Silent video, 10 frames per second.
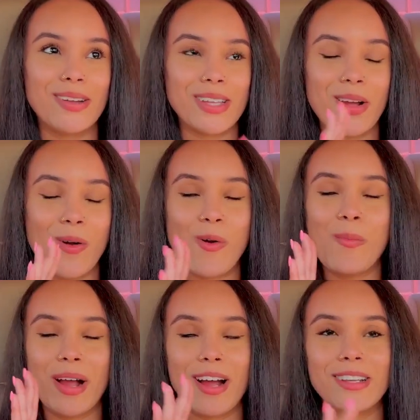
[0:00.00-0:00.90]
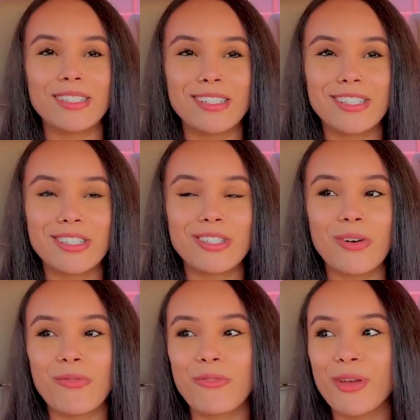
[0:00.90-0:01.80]
I was like, oh my god, this is
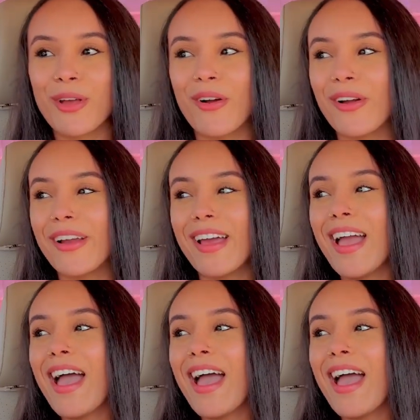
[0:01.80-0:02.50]
so freaking hard.